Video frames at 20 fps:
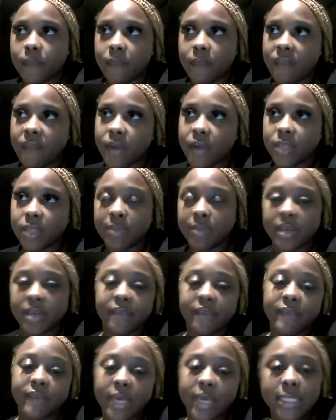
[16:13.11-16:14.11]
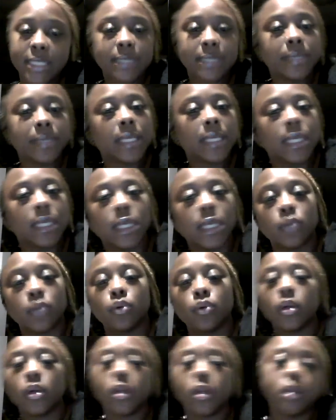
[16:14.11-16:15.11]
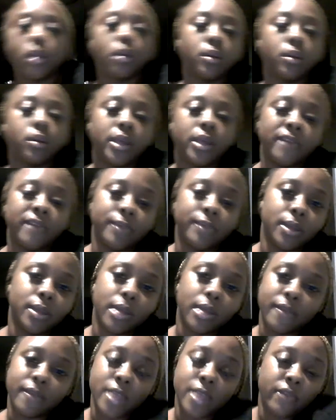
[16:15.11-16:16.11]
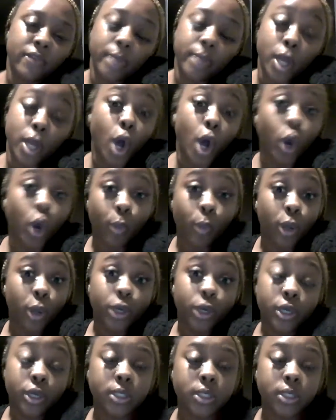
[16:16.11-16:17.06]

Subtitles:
first big investment, or they've never been a homeowner,